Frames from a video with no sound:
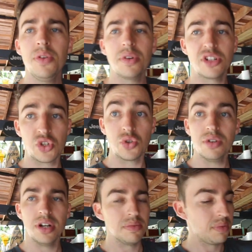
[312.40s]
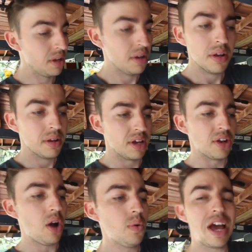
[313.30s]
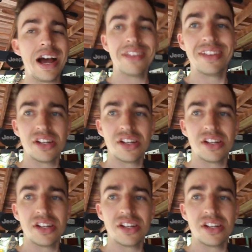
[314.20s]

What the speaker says: you want to destroy it. An old car that